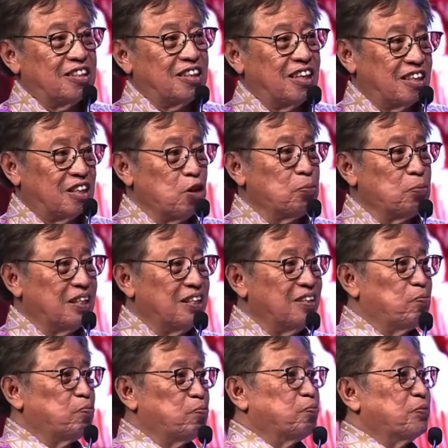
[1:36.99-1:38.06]
Agreement
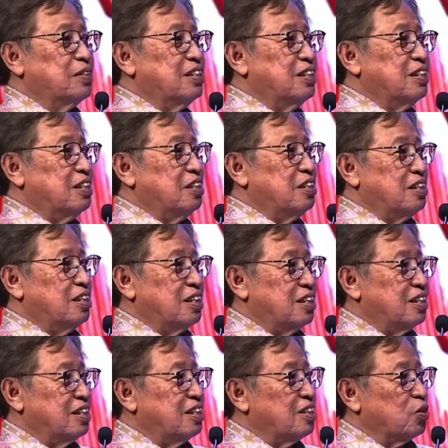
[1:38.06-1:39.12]
in
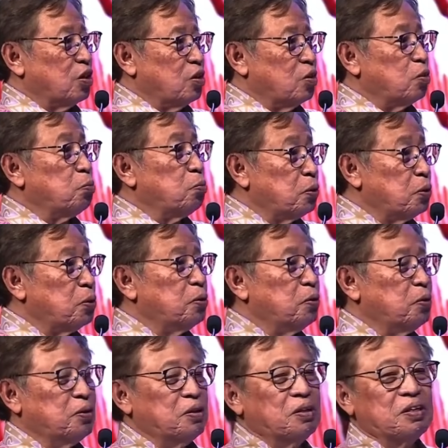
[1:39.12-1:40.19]
Kuala Lumpur.